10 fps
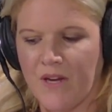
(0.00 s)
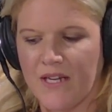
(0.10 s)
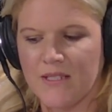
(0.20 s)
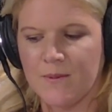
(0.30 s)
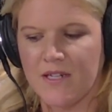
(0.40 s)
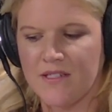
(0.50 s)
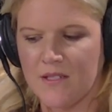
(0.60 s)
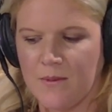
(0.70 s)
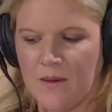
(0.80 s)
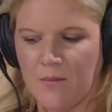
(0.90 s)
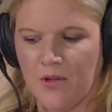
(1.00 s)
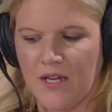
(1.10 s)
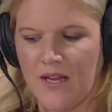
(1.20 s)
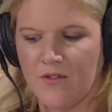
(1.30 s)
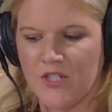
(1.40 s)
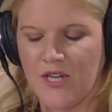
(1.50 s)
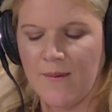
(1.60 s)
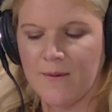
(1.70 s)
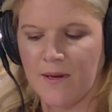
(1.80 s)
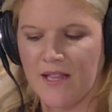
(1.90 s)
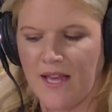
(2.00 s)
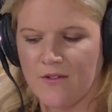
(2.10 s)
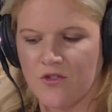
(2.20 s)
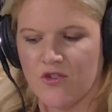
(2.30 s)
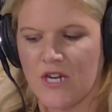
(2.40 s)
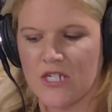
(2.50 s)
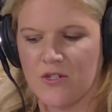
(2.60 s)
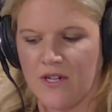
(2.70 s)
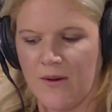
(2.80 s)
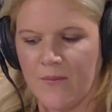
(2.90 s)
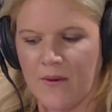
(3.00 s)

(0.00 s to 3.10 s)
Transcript: My experiences being bullied have shaped my life's trajectory.